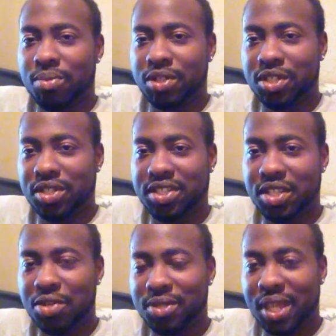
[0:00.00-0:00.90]
but she
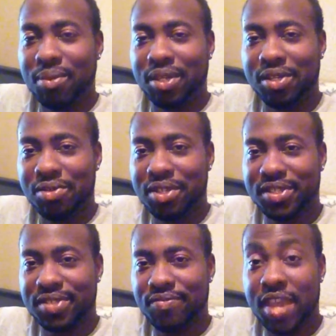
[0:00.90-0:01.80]
still was able to do
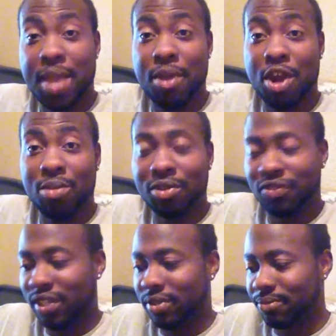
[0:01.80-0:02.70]
this vampire
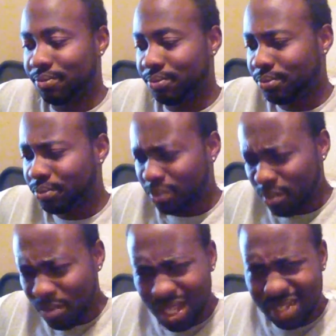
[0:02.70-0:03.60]
movie.
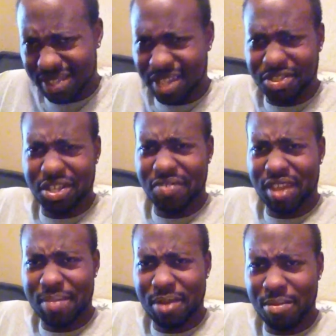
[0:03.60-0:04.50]
Such a good
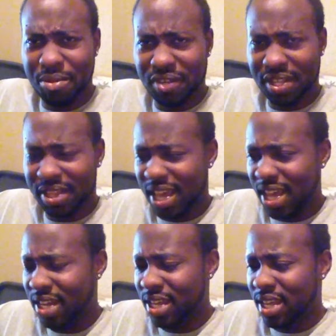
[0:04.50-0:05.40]
vampire movie at
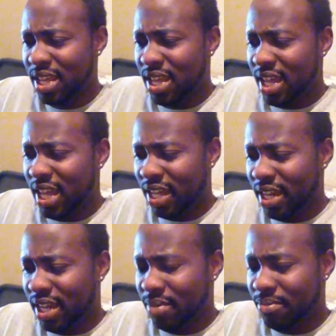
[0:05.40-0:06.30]
that.
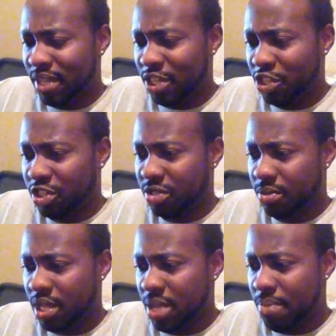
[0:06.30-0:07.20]

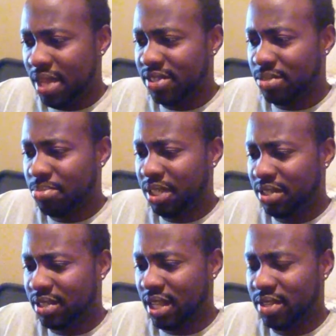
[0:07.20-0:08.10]
It makes complete
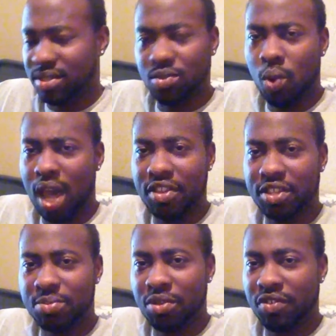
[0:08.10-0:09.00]
sense why
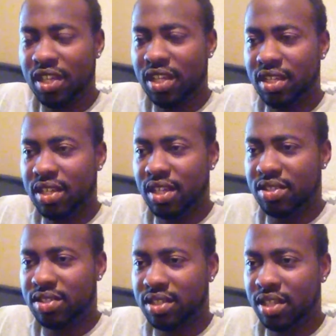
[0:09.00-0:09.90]
this movie is
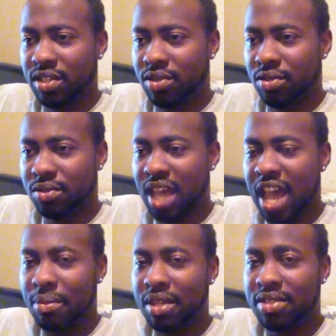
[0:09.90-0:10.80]
still
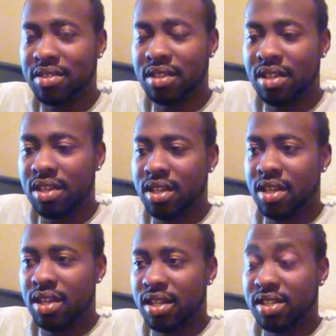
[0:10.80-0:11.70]
timeless
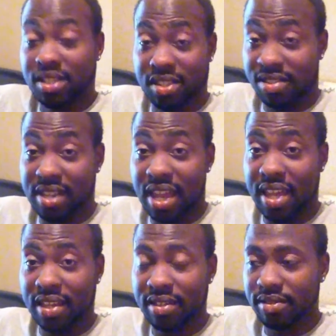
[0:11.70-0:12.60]
to this
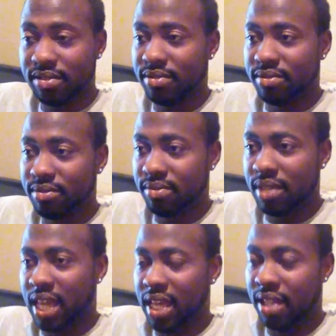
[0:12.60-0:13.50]
day.
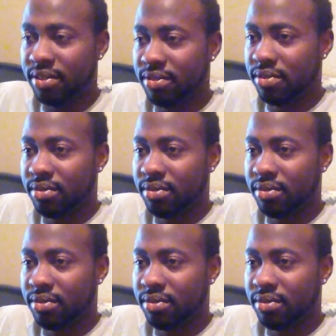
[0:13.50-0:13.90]
And